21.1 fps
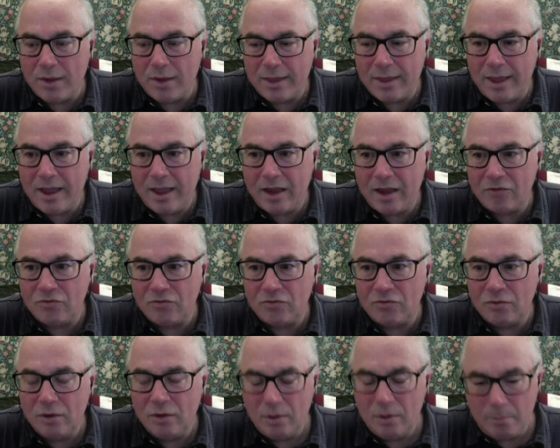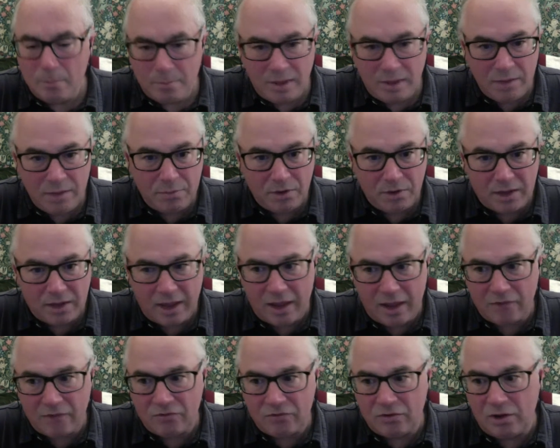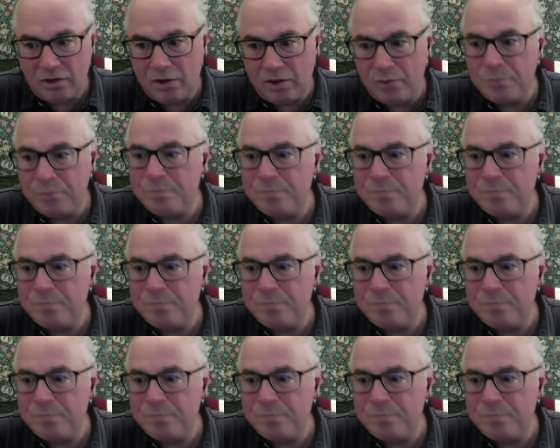cash, paper cash now.